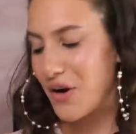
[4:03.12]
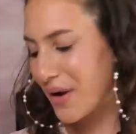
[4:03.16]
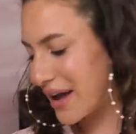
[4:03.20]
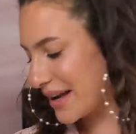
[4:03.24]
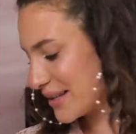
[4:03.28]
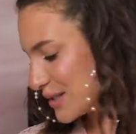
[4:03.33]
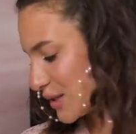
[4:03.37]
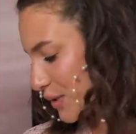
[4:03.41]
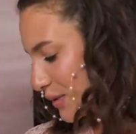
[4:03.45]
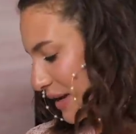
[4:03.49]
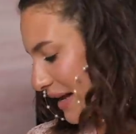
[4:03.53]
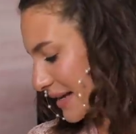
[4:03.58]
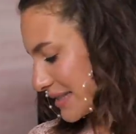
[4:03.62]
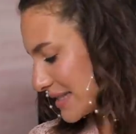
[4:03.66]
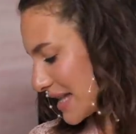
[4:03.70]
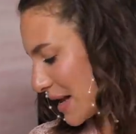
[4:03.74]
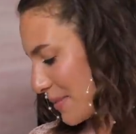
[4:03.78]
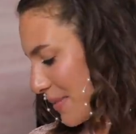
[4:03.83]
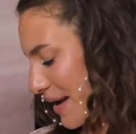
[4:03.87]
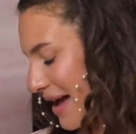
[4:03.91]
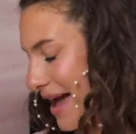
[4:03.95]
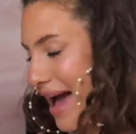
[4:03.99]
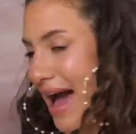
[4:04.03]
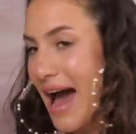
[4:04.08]
Okay, so next
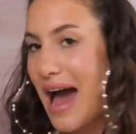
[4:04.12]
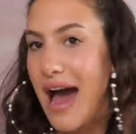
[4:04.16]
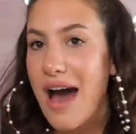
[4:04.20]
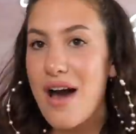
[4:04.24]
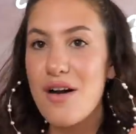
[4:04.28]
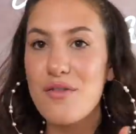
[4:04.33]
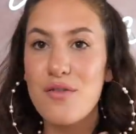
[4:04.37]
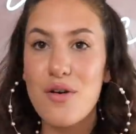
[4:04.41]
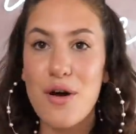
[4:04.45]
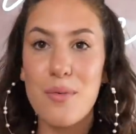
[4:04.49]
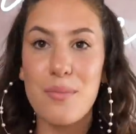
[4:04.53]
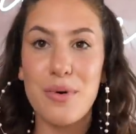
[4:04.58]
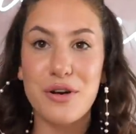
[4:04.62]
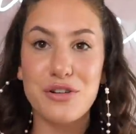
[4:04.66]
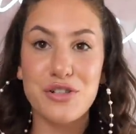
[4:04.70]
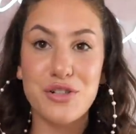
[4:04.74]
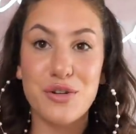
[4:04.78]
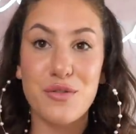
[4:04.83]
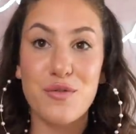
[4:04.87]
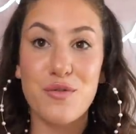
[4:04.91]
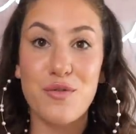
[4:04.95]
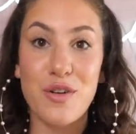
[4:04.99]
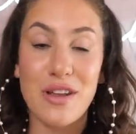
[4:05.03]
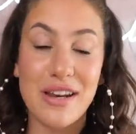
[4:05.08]
up I have a bunch
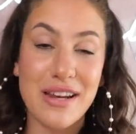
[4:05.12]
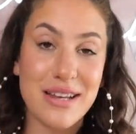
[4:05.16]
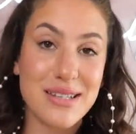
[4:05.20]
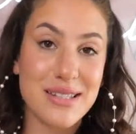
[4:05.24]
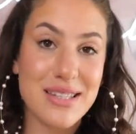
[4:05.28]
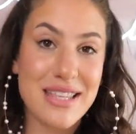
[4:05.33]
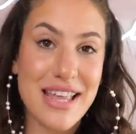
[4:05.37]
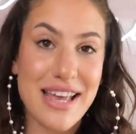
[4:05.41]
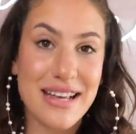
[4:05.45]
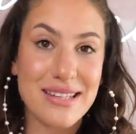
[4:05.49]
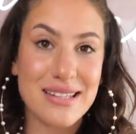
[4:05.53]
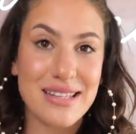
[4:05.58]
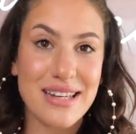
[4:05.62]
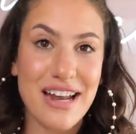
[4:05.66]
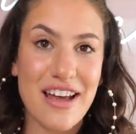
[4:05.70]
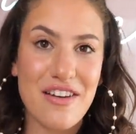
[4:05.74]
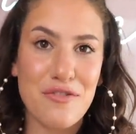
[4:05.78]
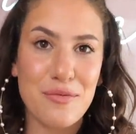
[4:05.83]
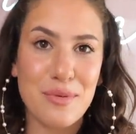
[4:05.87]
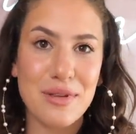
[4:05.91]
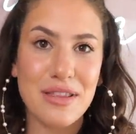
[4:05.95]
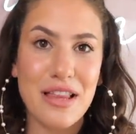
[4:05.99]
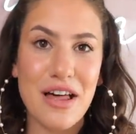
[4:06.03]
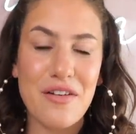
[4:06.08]
of fitness things that
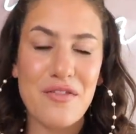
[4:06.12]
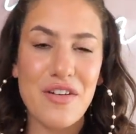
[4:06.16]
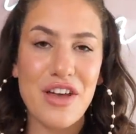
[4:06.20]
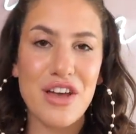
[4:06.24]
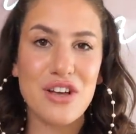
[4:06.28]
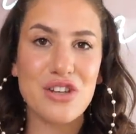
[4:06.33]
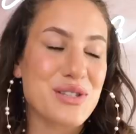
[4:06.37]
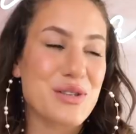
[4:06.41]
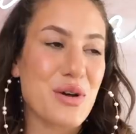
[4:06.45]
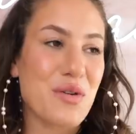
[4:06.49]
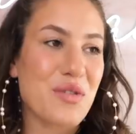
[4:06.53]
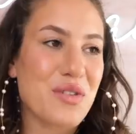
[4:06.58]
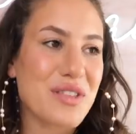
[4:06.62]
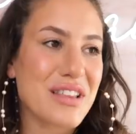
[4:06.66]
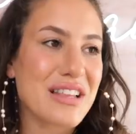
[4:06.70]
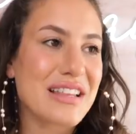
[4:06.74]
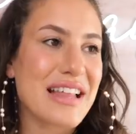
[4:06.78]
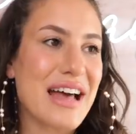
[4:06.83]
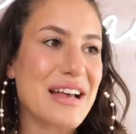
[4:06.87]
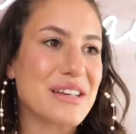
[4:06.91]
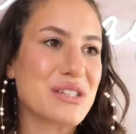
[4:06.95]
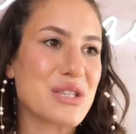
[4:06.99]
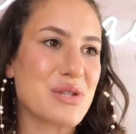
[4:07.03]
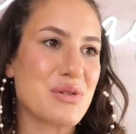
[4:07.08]
I've been loving. So over the
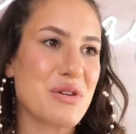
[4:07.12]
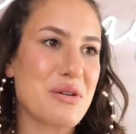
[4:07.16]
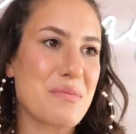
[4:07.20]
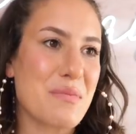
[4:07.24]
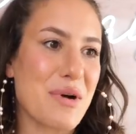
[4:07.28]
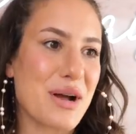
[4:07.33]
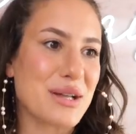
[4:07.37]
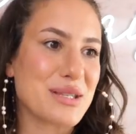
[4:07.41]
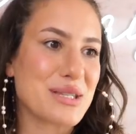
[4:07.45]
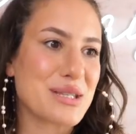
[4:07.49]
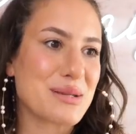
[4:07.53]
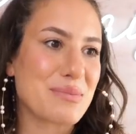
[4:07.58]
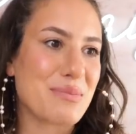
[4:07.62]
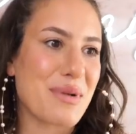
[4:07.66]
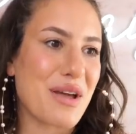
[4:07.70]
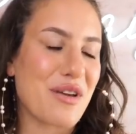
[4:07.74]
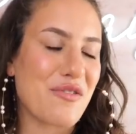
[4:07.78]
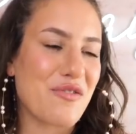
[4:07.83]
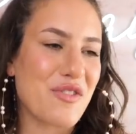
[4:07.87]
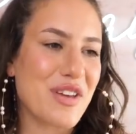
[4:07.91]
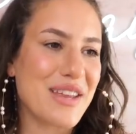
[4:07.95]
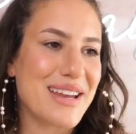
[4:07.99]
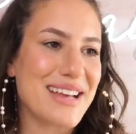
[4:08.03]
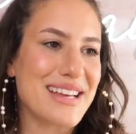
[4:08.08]
last three months, my
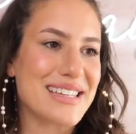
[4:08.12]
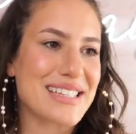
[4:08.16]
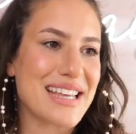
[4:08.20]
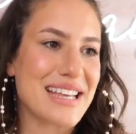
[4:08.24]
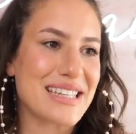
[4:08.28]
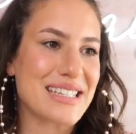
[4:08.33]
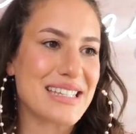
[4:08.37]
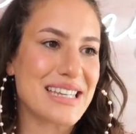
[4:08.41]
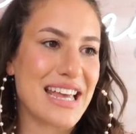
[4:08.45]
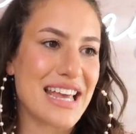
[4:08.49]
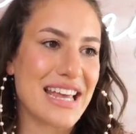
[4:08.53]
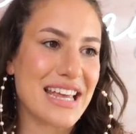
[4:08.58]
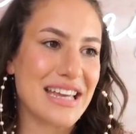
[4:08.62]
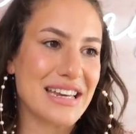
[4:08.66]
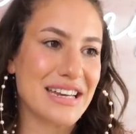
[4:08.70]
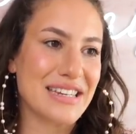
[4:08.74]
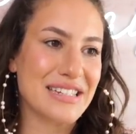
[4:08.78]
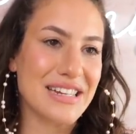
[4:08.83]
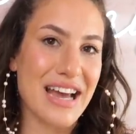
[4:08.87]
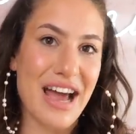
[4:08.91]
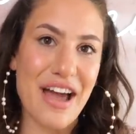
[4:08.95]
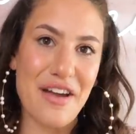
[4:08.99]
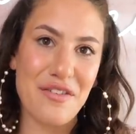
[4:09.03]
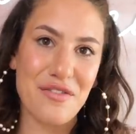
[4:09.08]
fitness has taken a
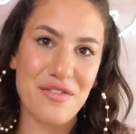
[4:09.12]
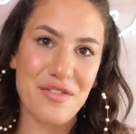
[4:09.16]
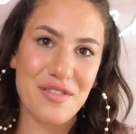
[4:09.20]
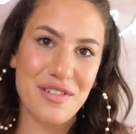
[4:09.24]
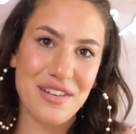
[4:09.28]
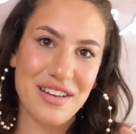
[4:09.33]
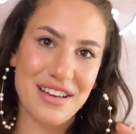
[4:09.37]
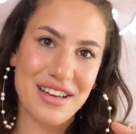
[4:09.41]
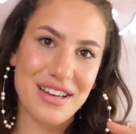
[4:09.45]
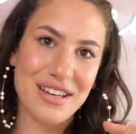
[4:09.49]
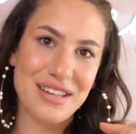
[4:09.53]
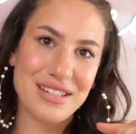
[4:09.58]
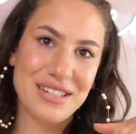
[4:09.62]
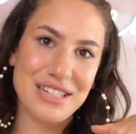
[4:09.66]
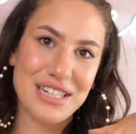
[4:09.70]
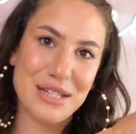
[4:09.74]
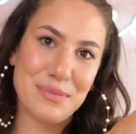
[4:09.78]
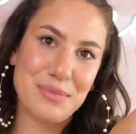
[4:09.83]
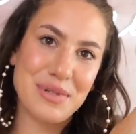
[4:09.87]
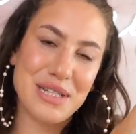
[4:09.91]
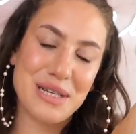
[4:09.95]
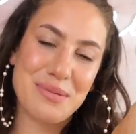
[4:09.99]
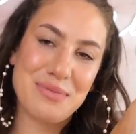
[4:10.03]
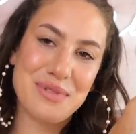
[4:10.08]
dive, a
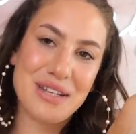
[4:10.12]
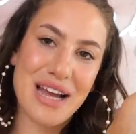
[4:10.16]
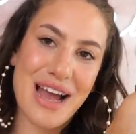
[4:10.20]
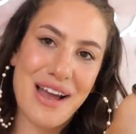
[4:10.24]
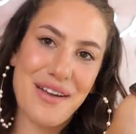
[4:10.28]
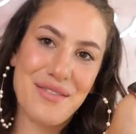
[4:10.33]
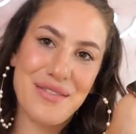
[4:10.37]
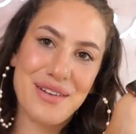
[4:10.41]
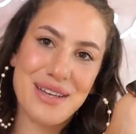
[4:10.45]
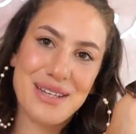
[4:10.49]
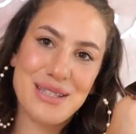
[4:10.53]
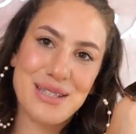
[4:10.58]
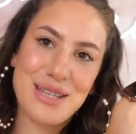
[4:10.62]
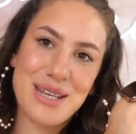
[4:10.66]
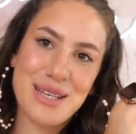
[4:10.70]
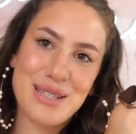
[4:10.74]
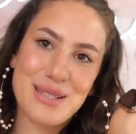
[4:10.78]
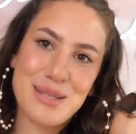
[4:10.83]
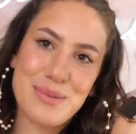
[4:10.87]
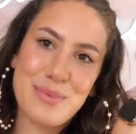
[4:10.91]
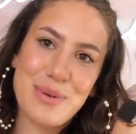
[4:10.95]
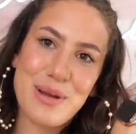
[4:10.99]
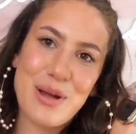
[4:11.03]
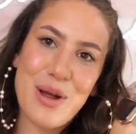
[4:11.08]
deep, deep dive. It's
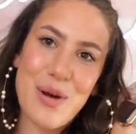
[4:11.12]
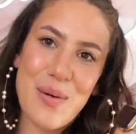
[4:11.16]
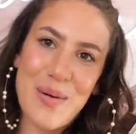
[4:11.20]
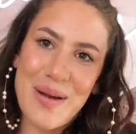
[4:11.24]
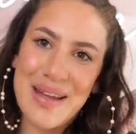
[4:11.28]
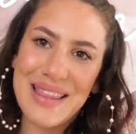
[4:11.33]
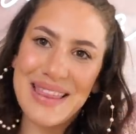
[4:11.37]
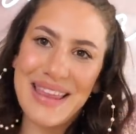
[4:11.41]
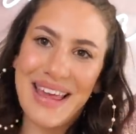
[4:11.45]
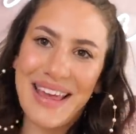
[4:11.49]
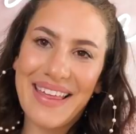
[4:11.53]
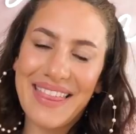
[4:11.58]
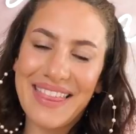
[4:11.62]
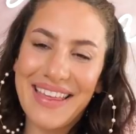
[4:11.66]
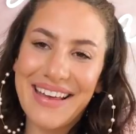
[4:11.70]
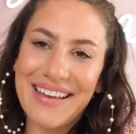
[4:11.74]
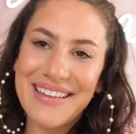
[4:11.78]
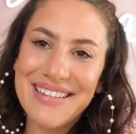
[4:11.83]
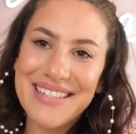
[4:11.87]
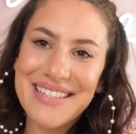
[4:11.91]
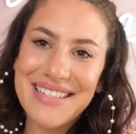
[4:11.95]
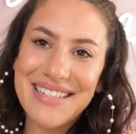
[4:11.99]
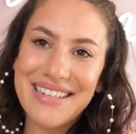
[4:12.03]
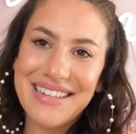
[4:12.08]
It's been going like
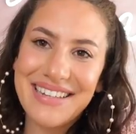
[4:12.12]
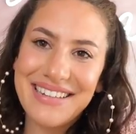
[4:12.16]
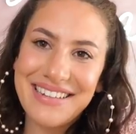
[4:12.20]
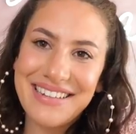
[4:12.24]
this.